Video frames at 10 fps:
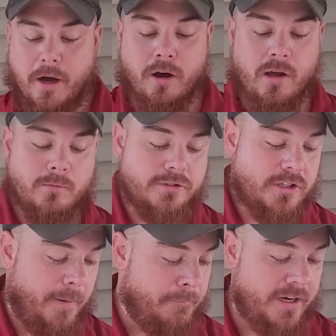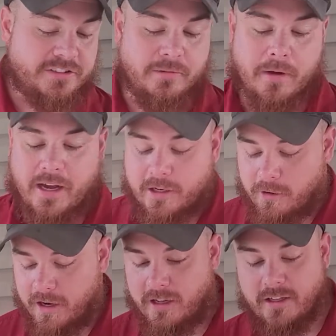bowl, I'm gonna start mixing my
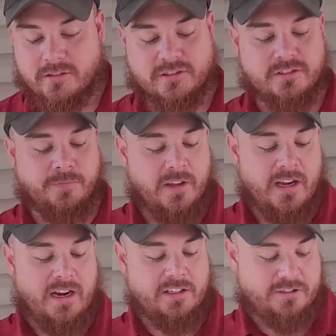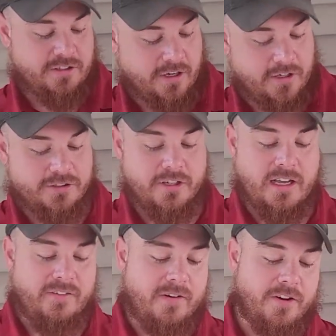ingredients. And y'all should
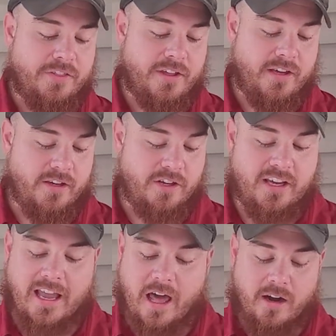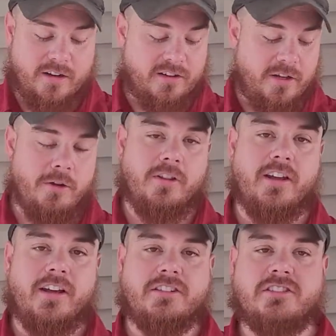have everything in your counter to do
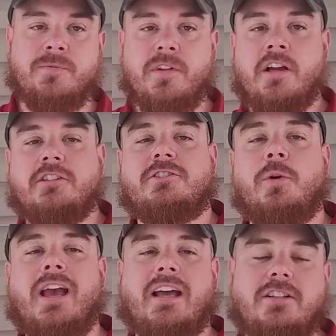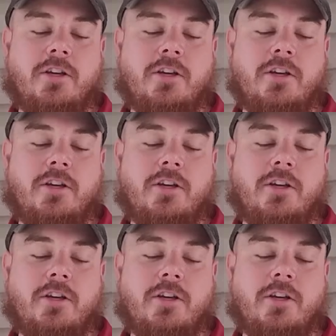this. So we got